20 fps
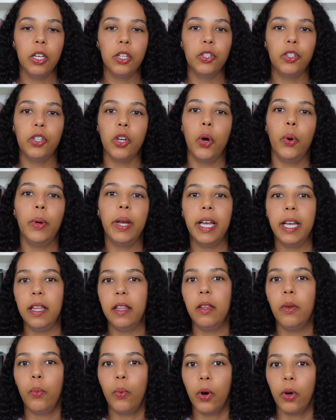So
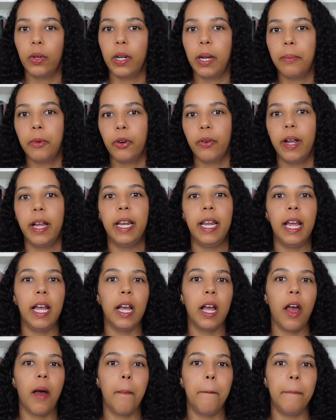in the world I'm
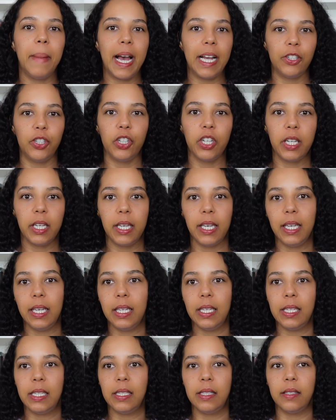creating, magic
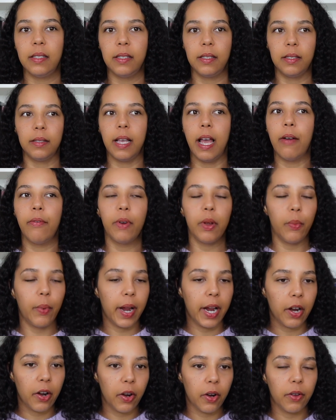is
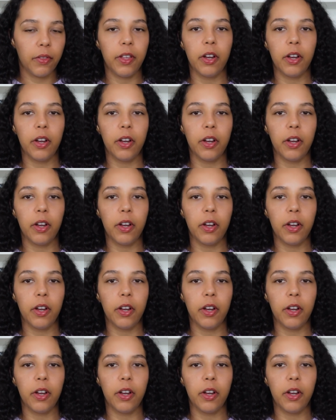everywhere.